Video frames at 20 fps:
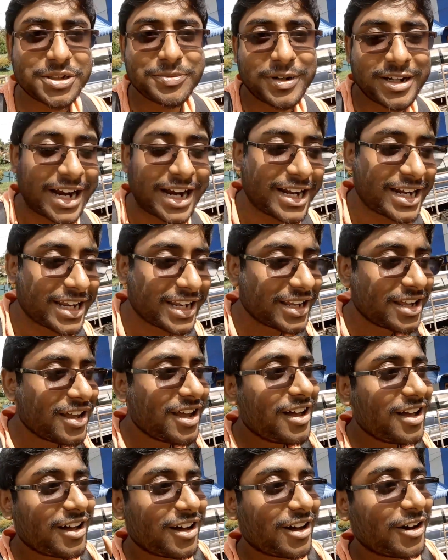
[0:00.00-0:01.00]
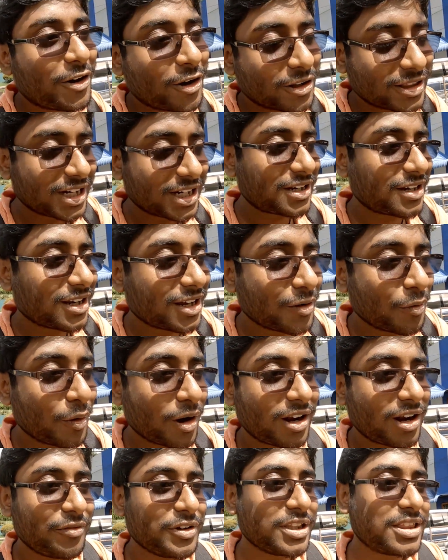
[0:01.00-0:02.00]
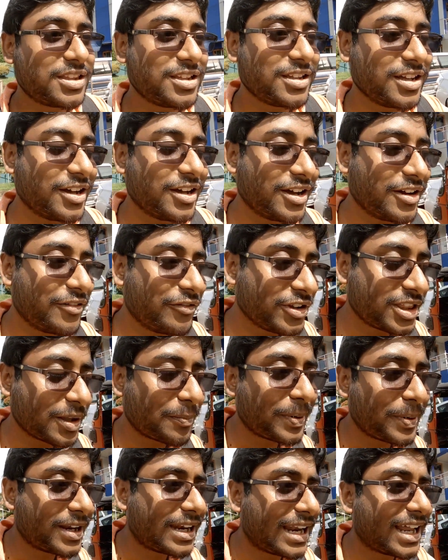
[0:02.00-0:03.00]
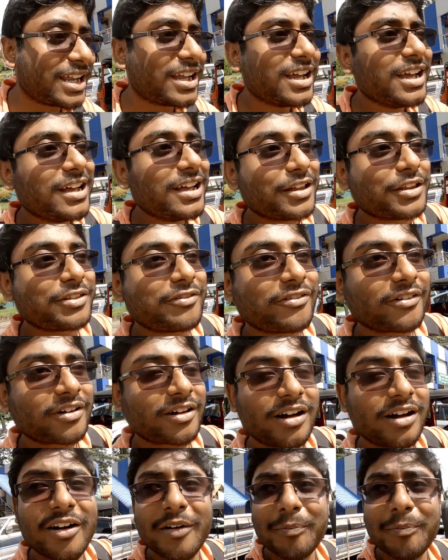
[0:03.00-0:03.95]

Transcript: by writing on that wall with a pen, like a